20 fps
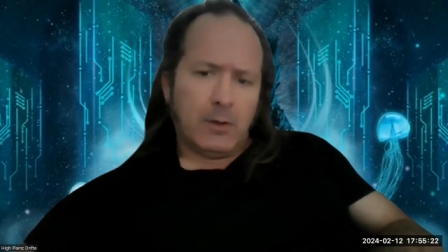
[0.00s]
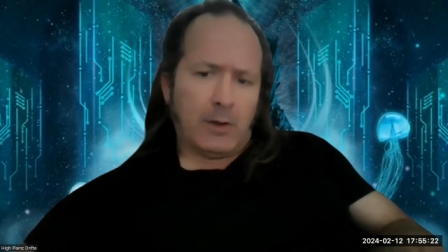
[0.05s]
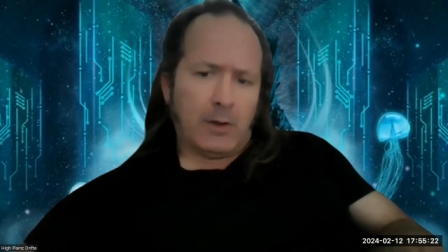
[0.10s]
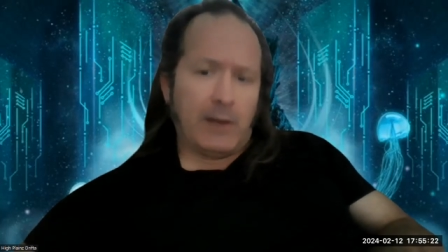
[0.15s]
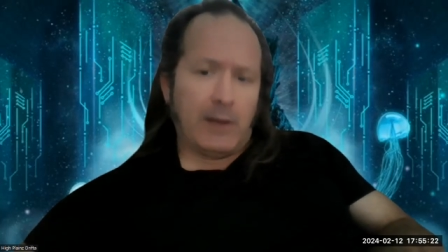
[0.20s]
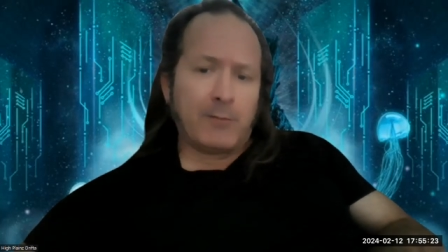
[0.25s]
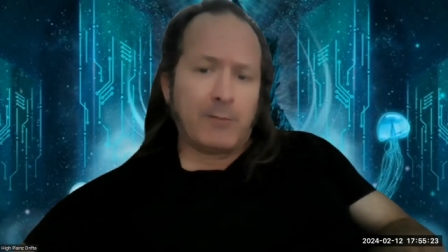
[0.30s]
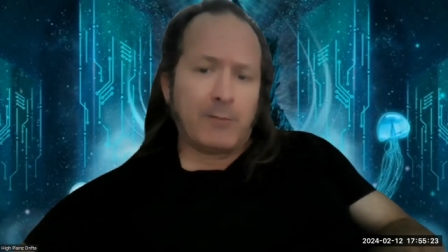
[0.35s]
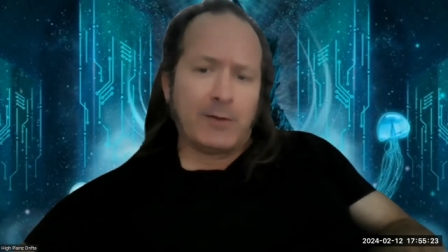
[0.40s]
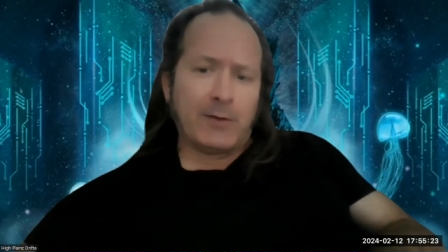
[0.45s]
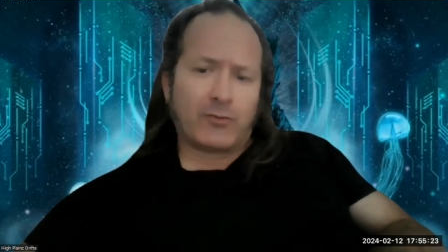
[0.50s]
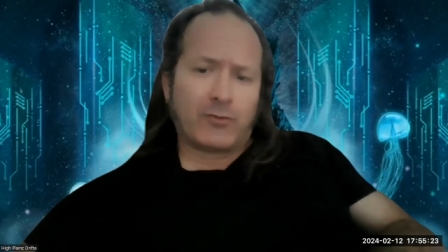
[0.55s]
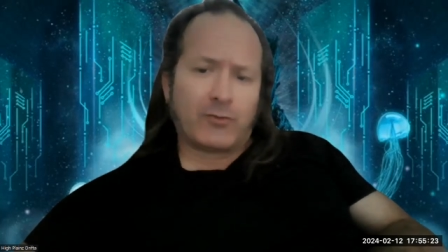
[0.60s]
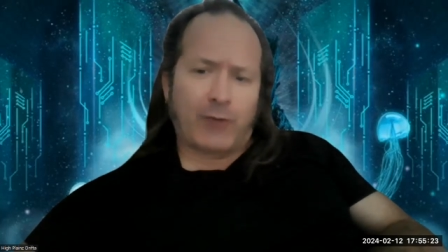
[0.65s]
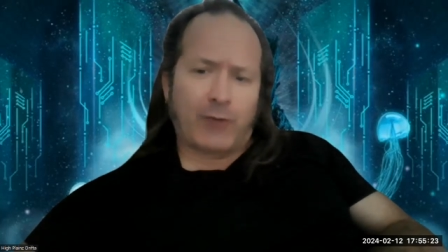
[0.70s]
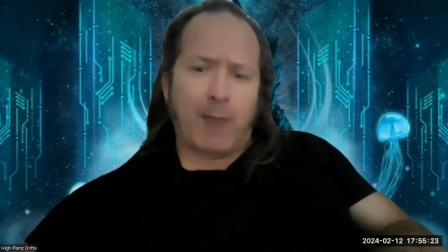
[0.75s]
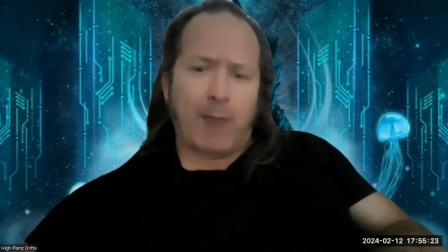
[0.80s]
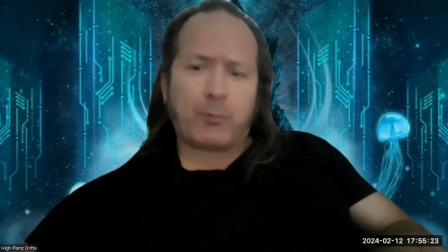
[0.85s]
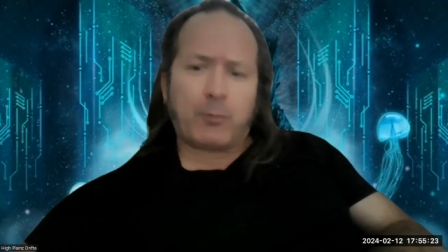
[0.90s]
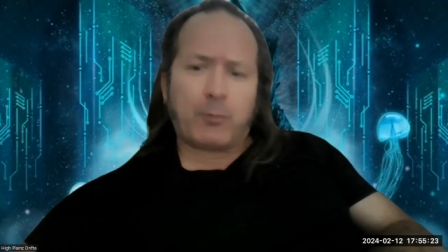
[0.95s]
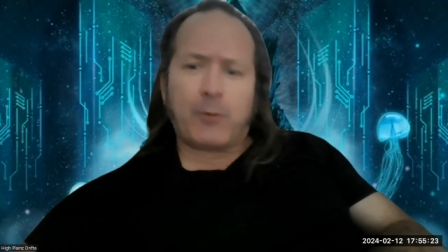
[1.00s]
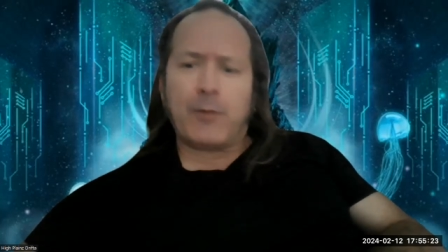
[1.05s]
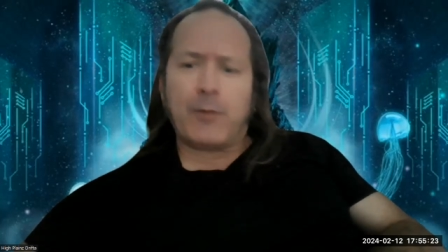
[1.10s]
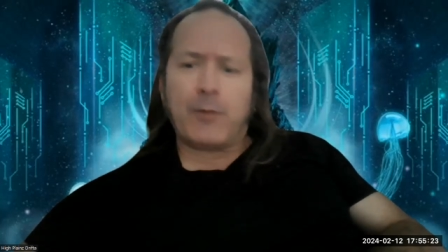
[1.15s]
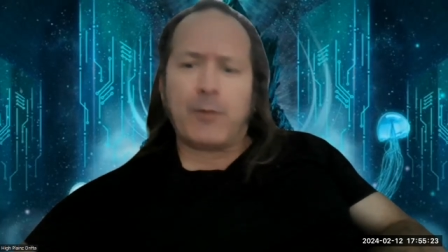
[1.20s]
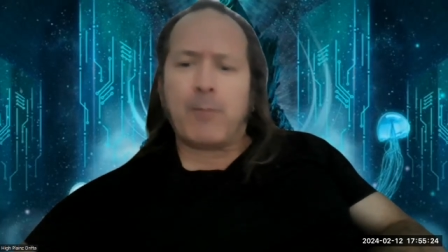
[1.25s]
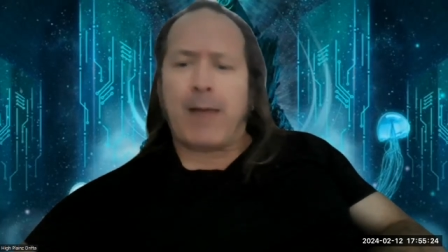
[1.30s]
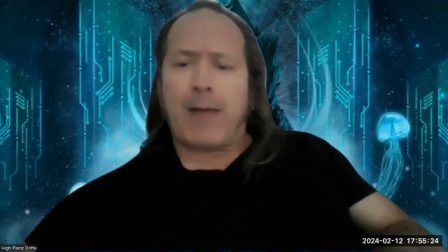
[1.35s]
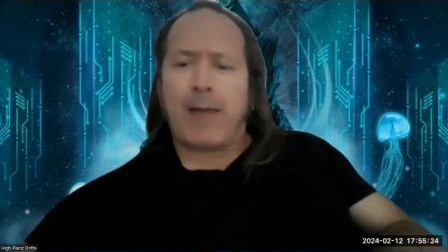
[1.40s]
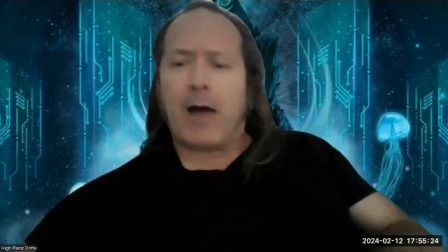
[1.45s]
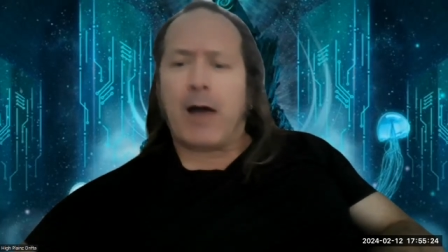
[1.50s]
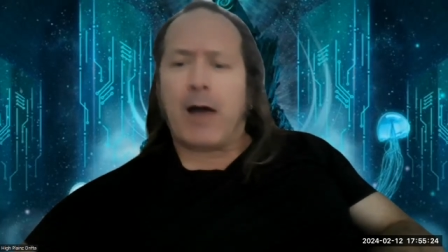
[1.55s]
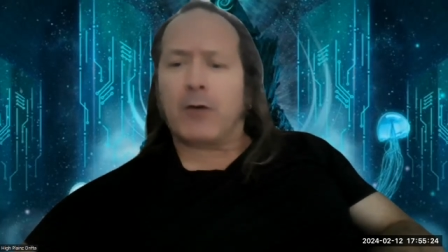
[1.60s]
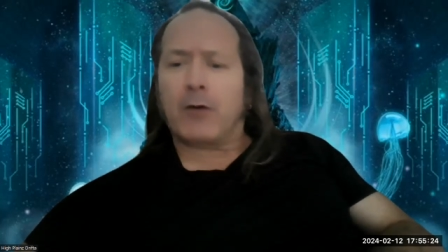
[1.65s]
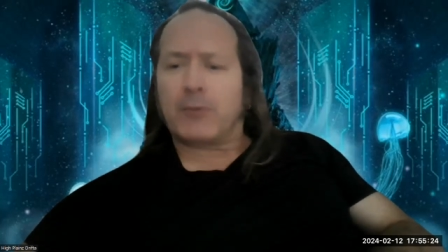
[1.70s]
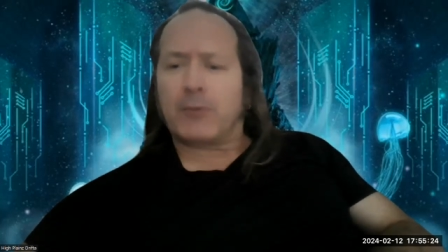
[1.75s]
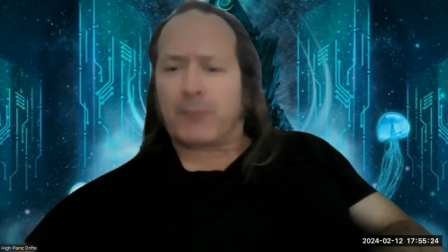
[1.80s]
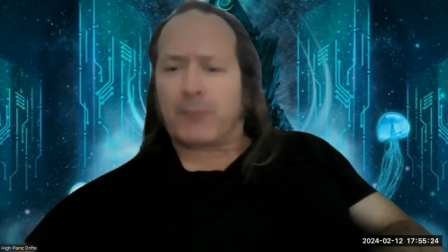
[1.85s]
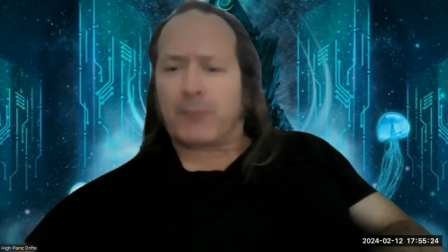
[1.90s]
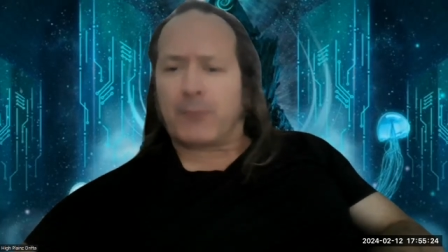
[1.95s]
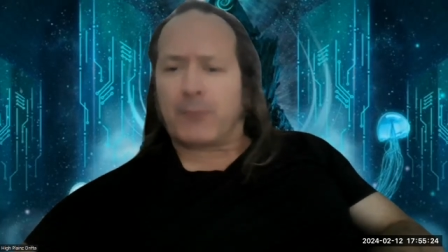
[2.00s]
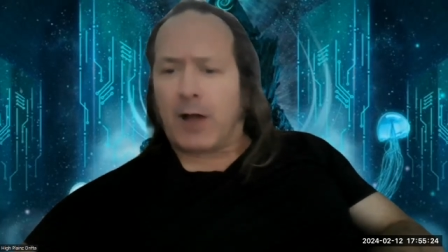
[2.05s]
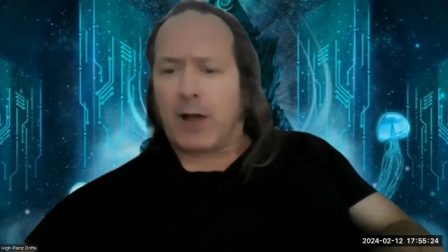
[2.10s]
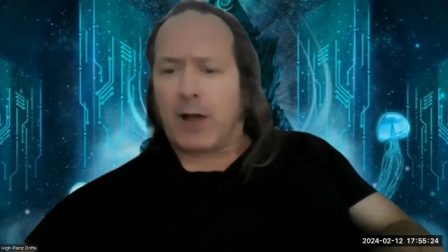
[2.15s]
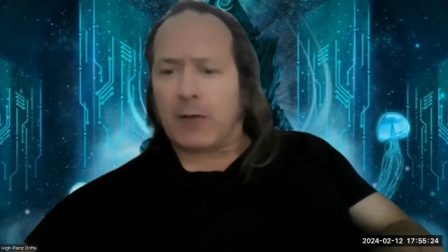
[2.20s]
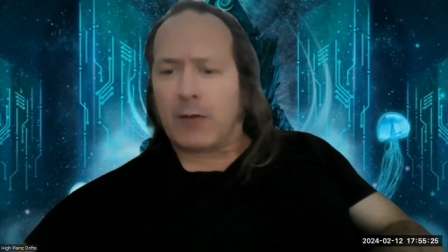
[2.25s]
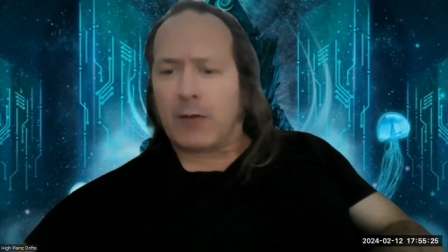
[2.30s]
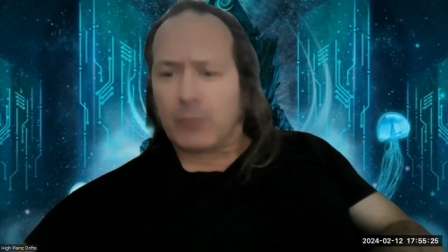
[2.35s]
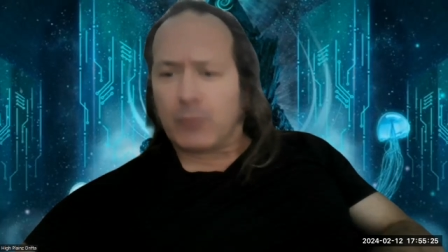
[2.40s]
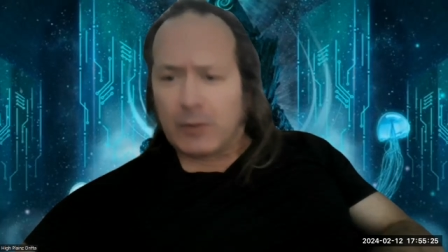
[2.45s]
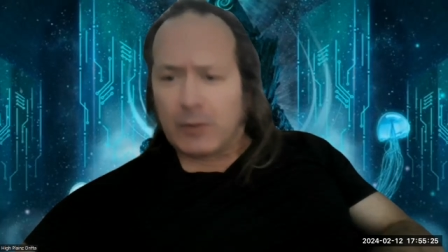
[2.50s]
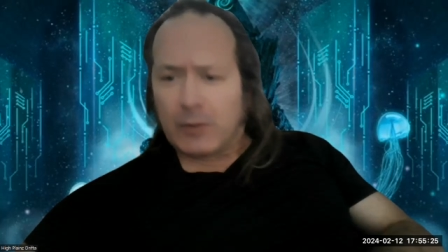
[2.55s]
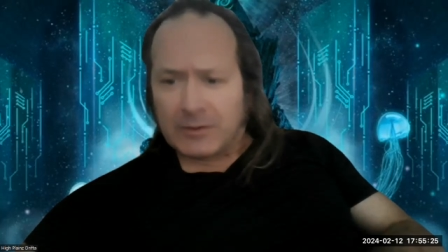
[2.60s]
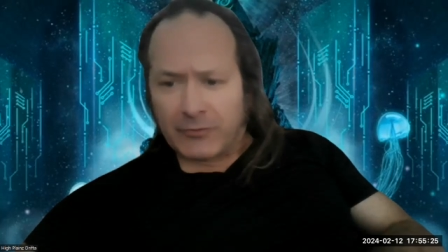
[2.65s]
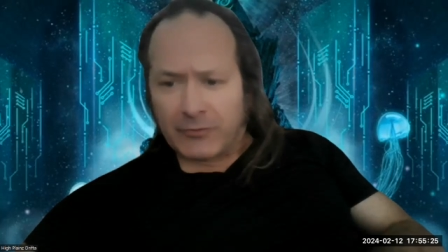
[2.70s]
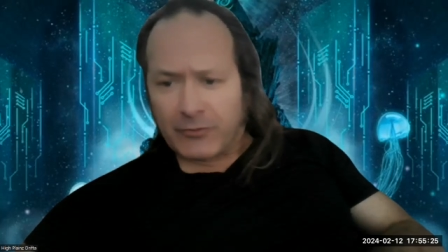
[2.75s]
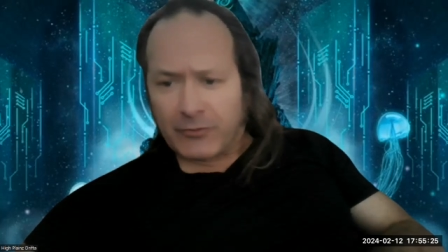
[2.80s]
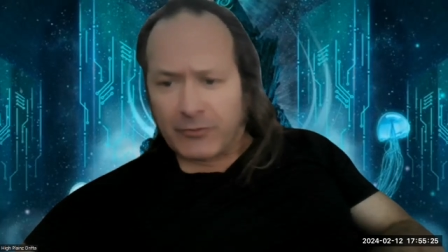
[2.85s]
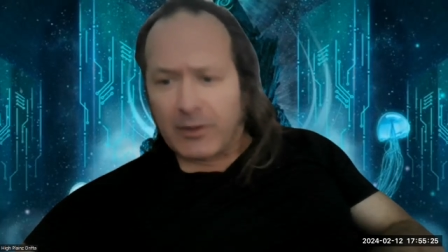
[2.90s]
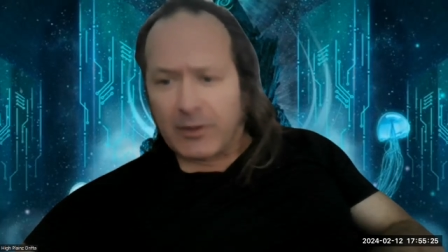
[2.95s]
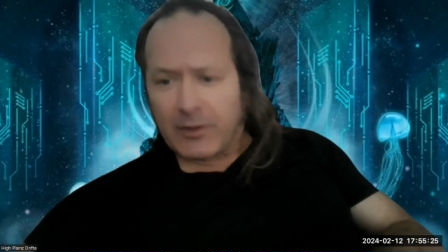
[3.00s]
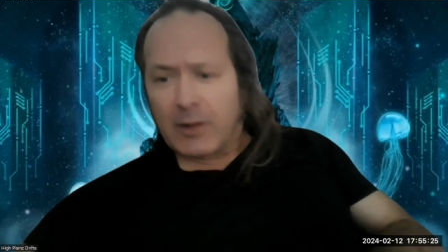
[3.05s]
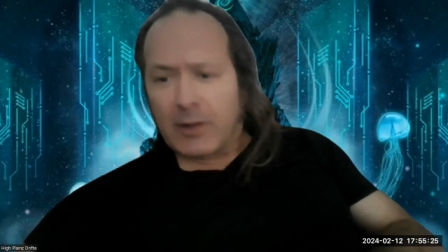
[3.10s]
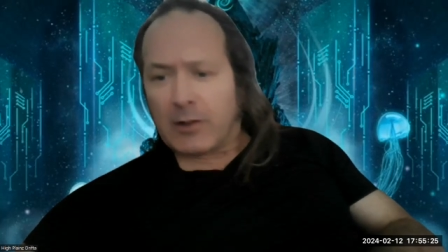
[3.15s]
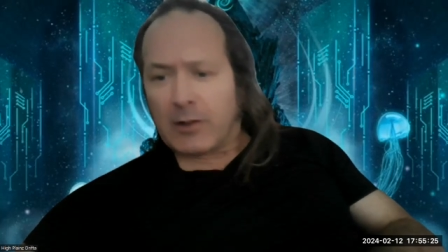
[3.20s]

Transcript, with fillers: I have been trapped within the bowels of forgotten ruins,